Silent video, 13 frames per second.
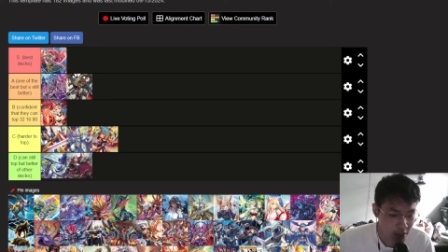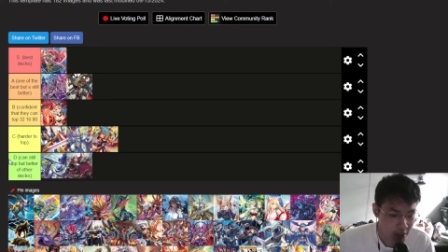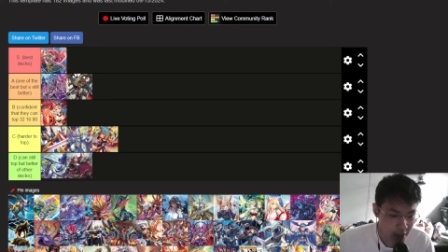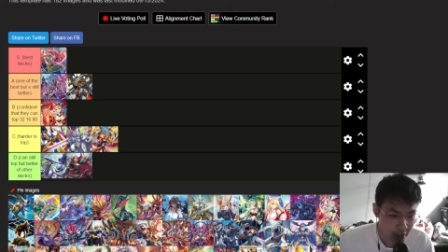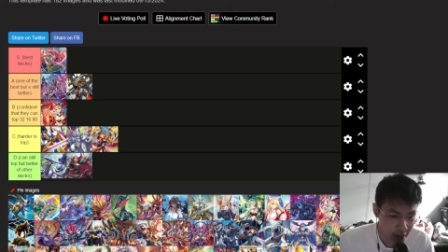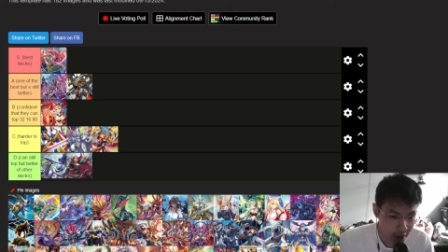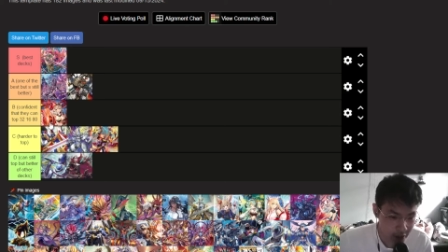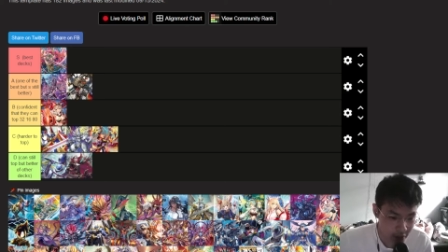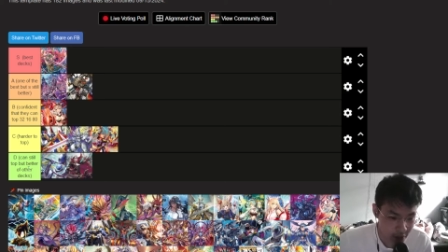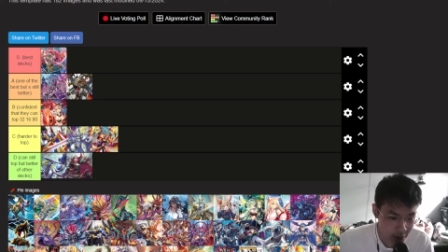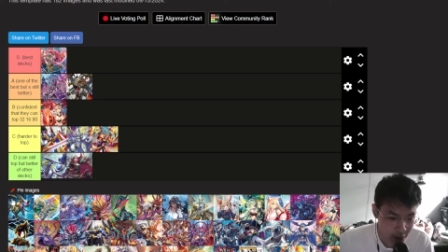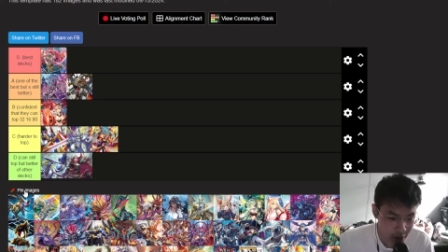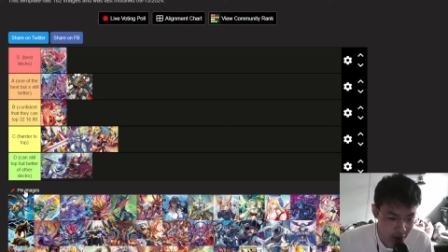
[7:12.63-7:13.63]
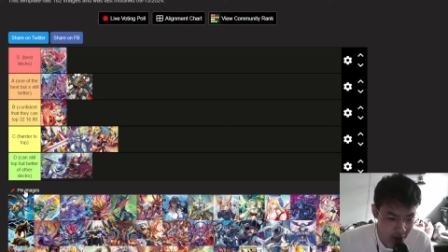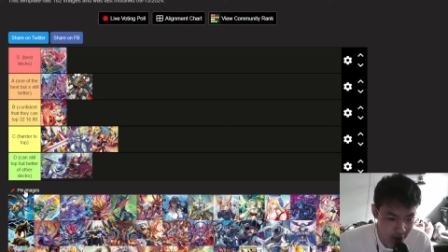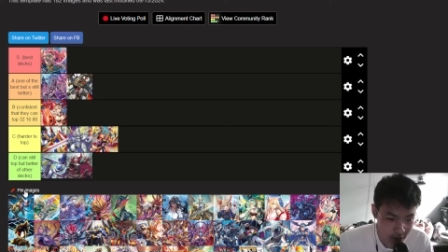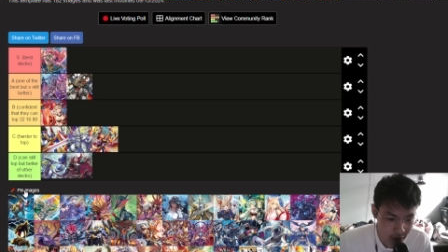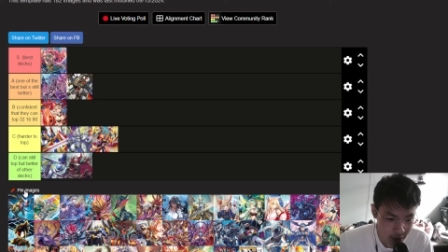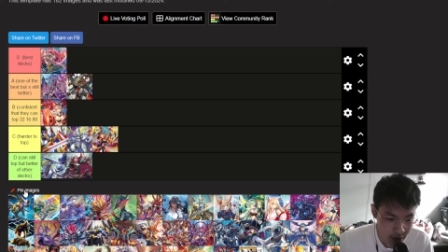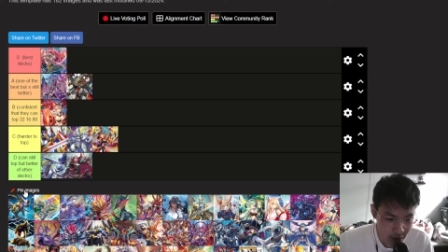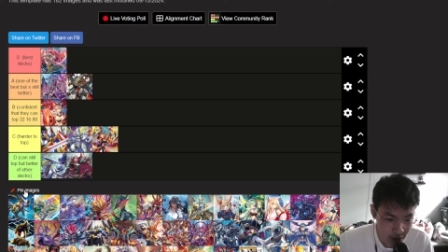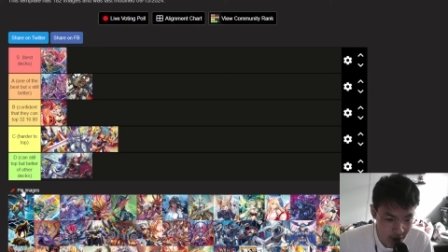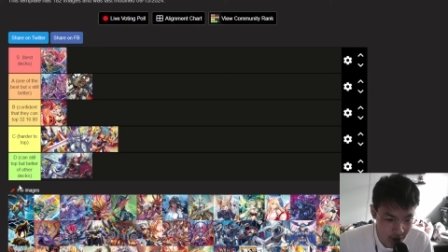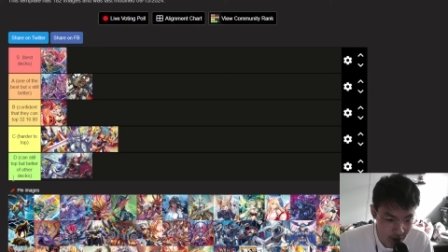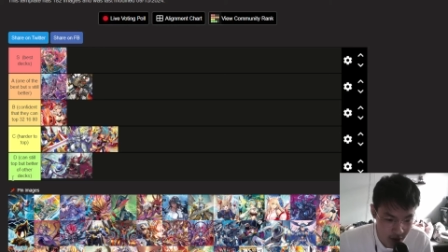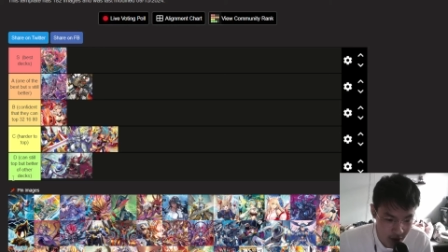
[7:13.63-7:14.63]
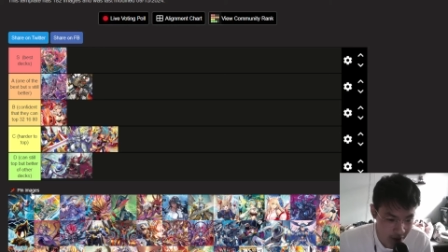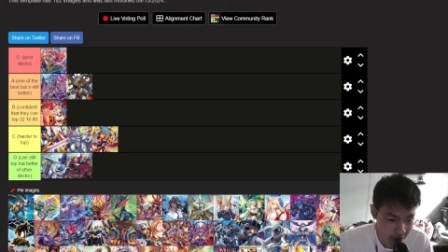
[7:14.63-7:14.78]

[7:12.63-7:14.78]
and your opponent is breaking or something.